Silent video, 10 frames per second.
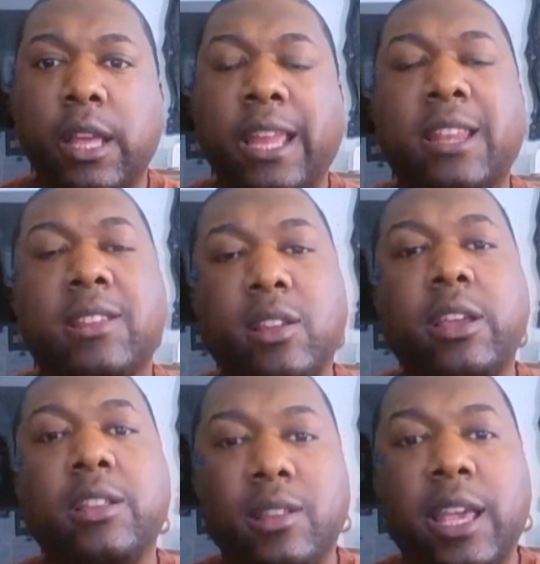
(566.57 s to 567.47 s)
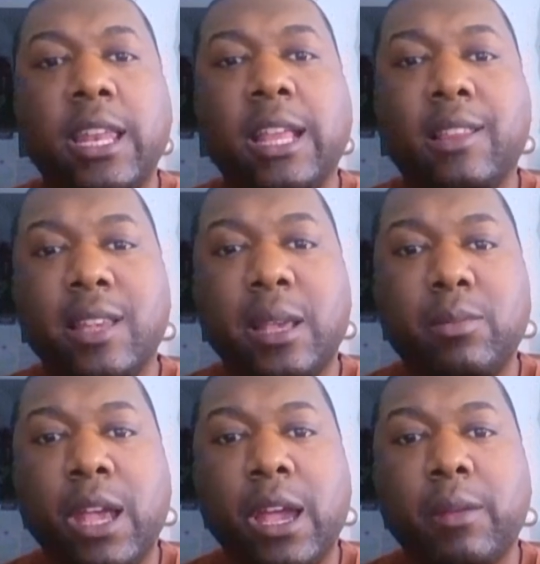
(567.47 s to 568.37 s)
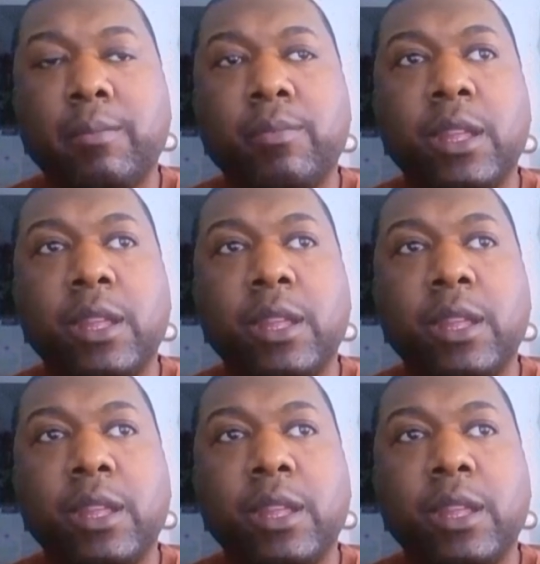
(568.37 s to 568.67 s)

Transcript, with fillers: and it's still entertaining at the same time.